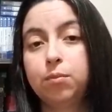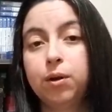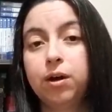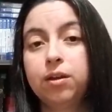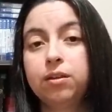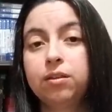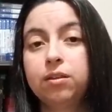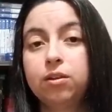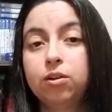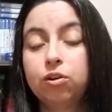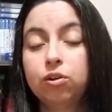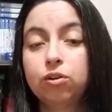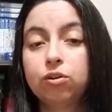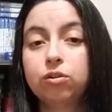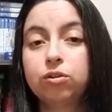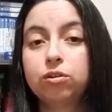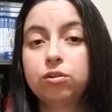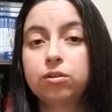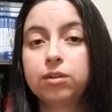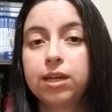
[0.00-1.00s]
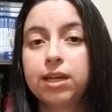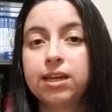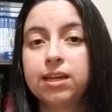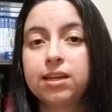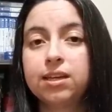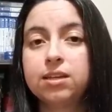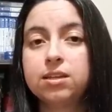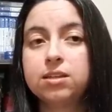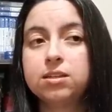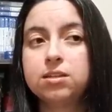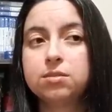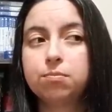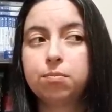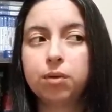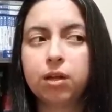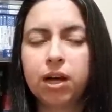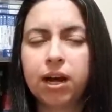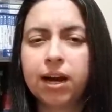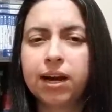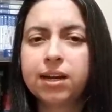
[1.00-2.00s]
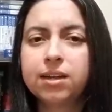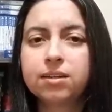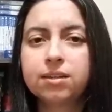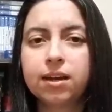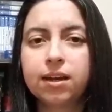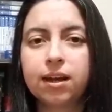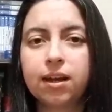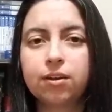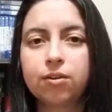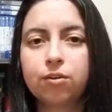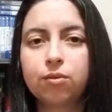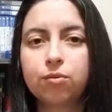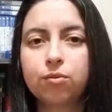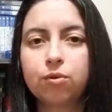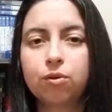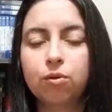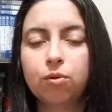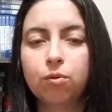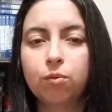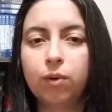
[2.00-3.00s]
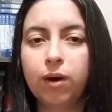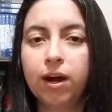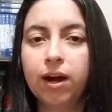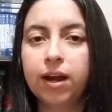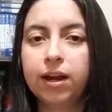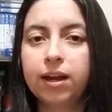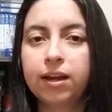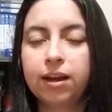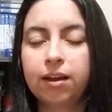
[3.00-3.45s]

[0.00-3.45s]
but the girl is blind, and I don't know why.